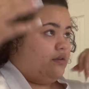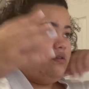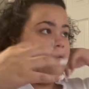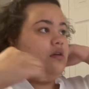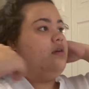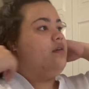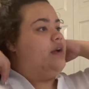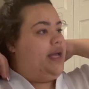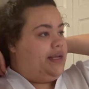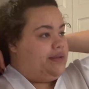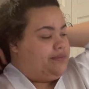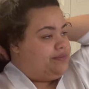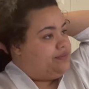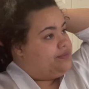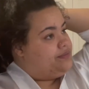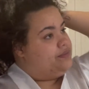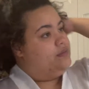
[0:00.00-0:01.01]
All right,
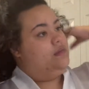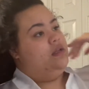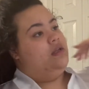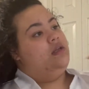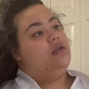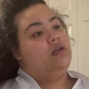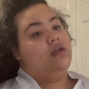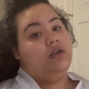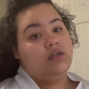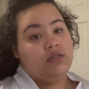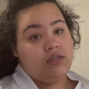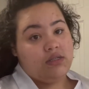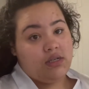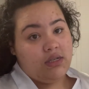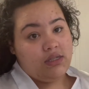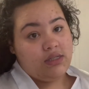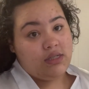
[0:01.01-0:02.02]
it's as
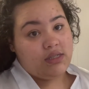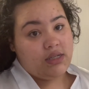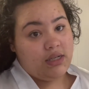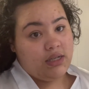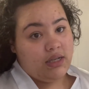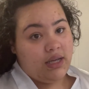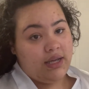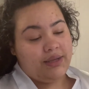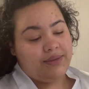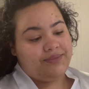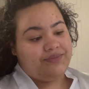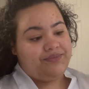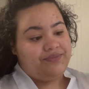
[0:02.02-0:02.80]
good as it's gonna get.